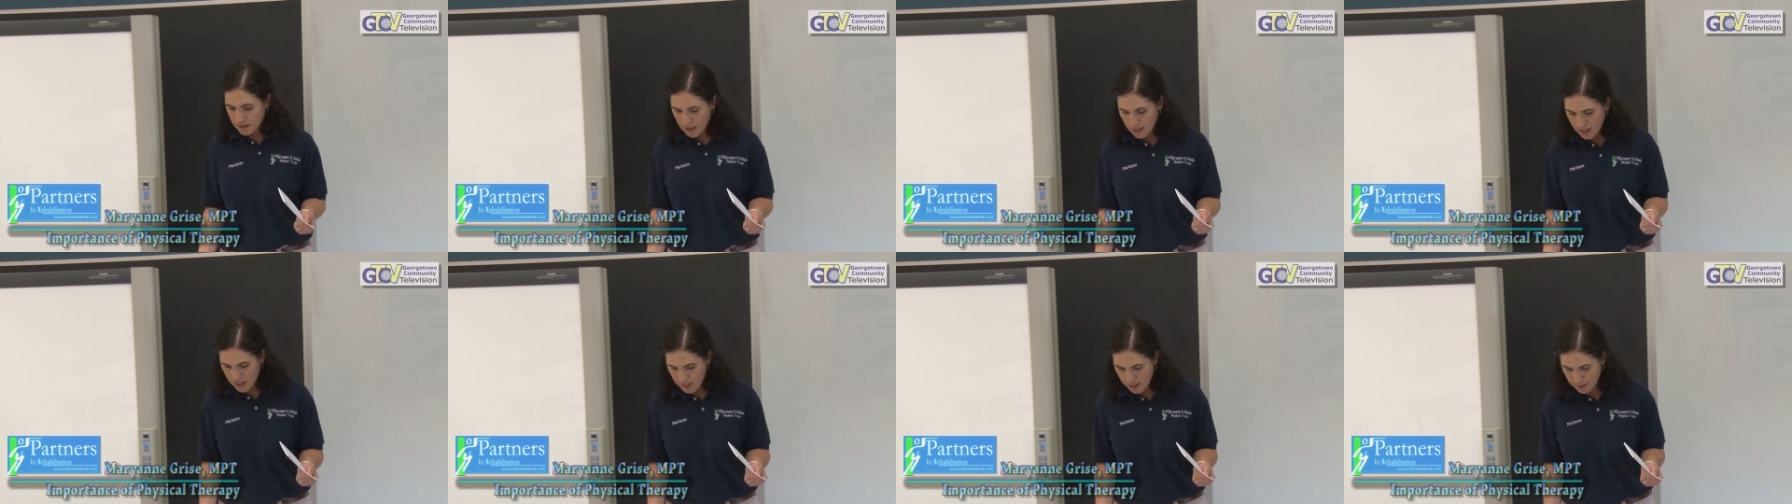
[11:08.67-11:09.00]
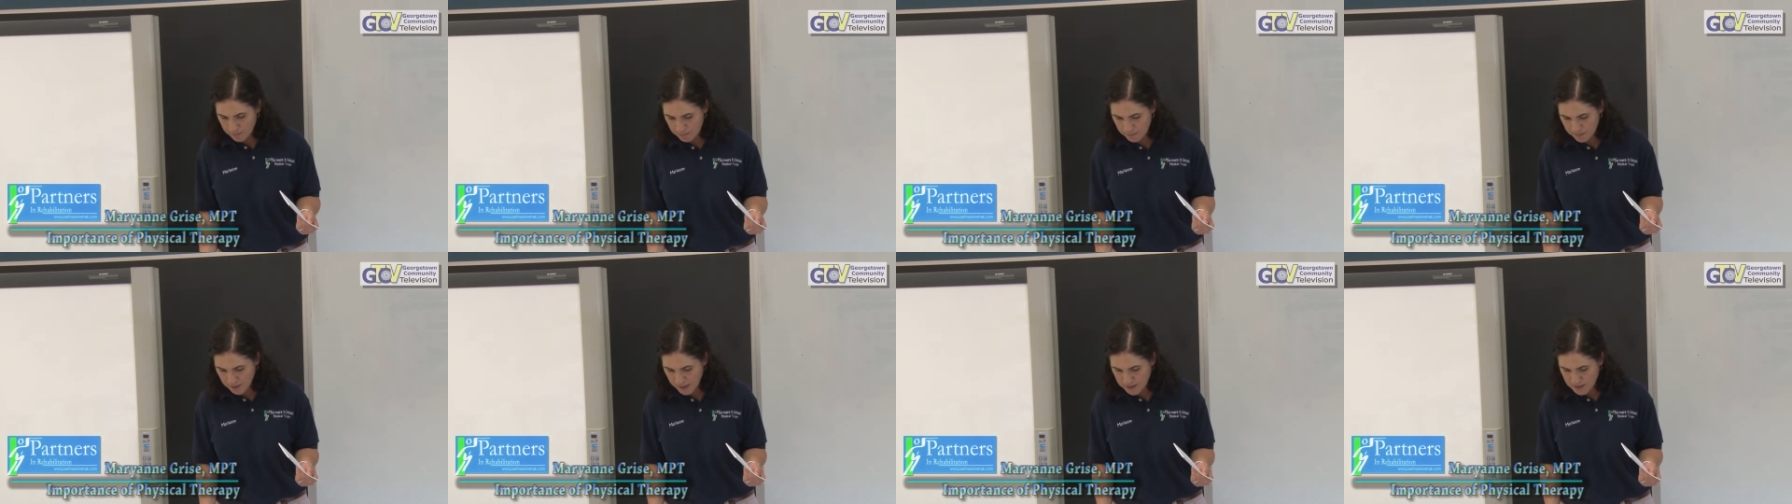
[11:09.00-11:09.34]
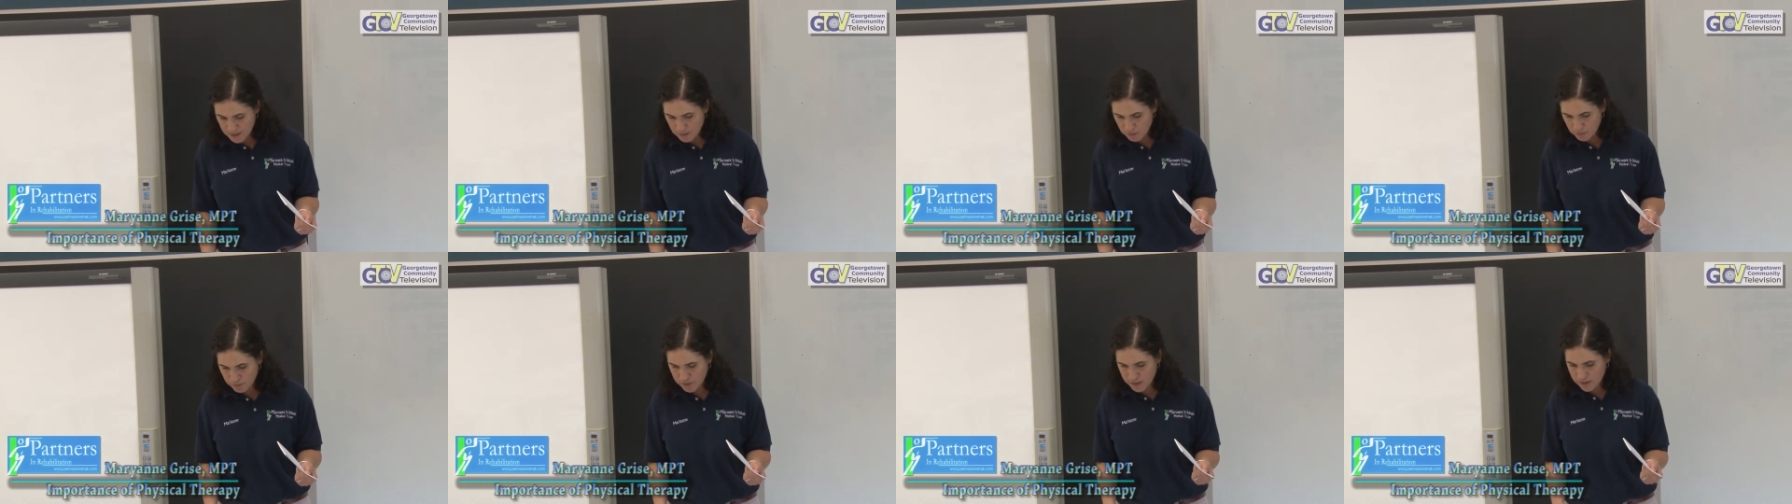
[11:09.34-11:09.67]
um,
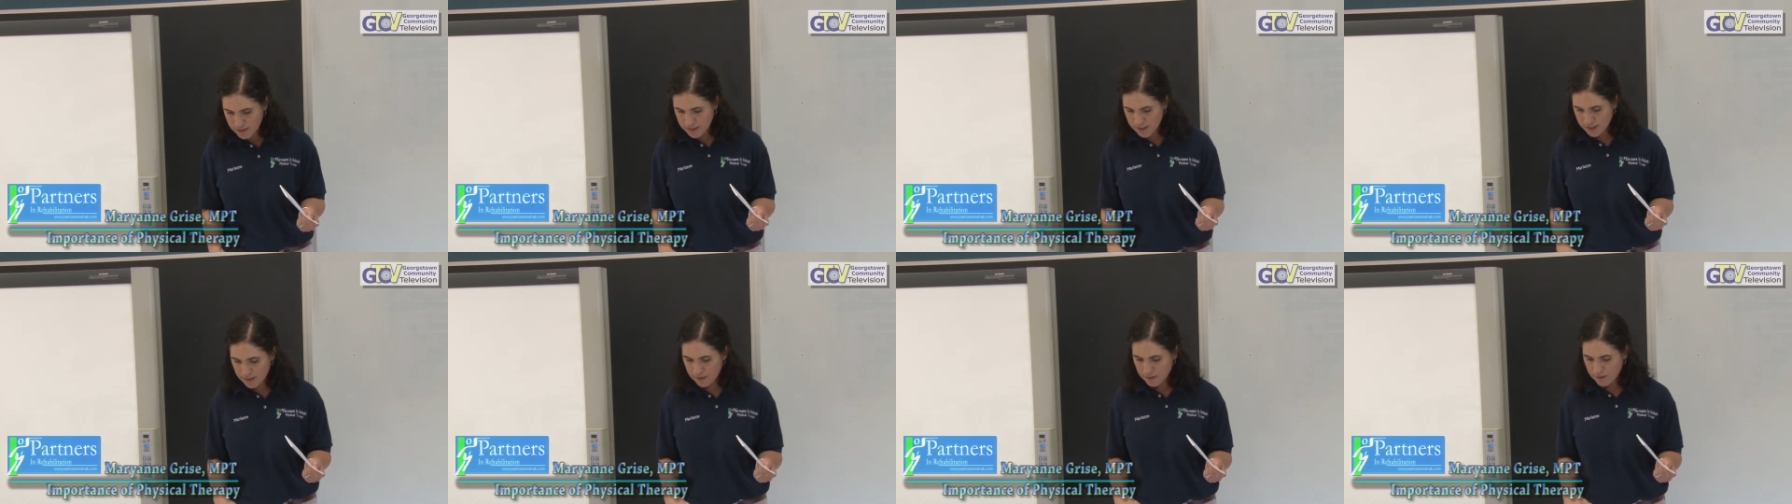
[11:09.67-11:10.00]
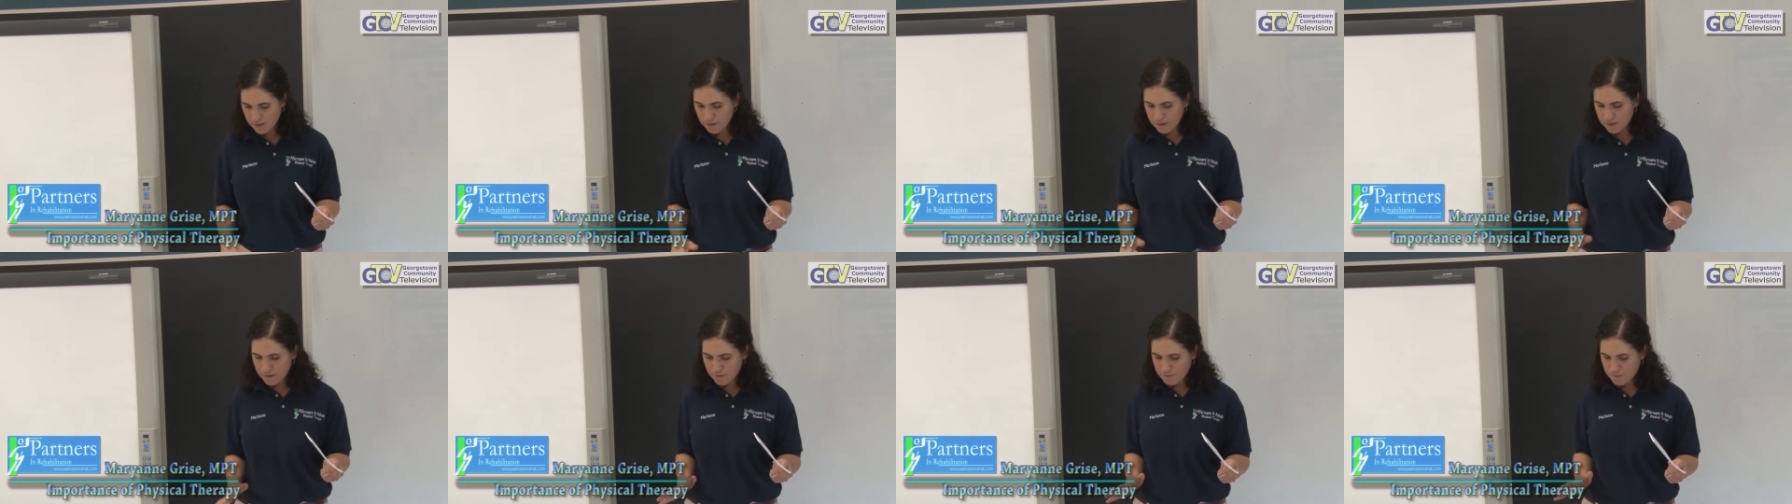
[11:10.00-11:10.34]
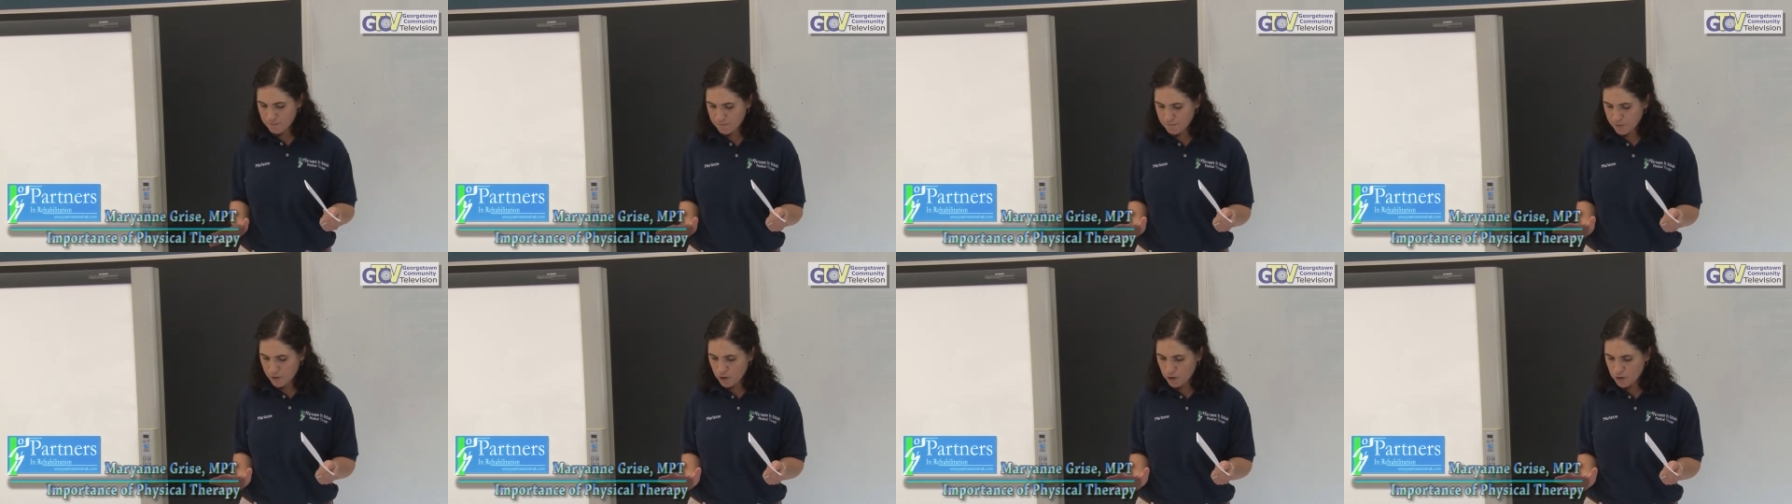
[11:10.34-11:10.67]
that's really the
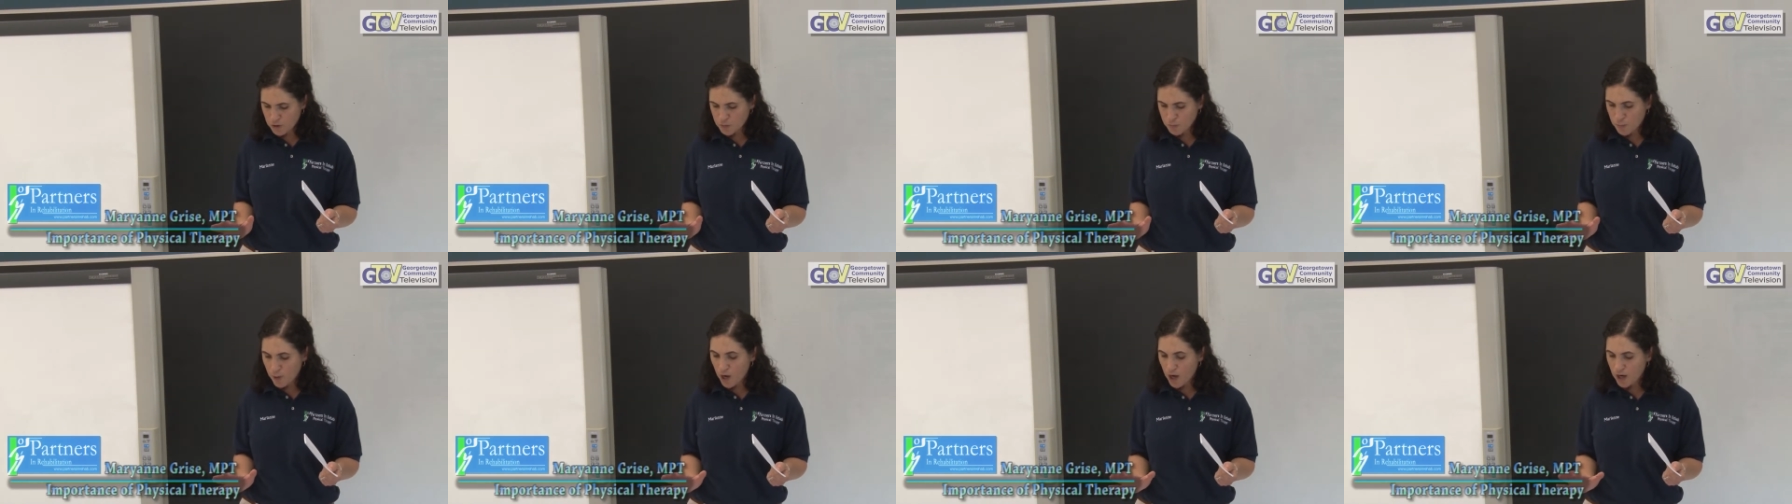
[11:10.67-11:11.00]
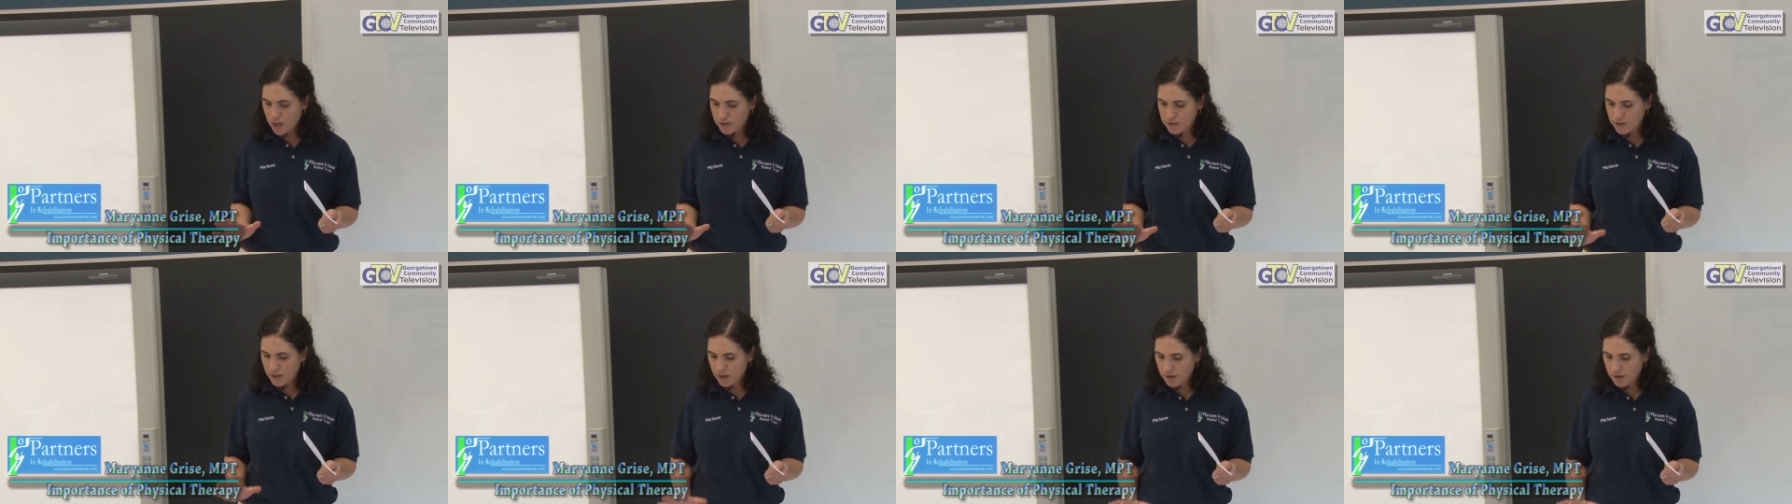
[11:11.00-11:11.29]
first part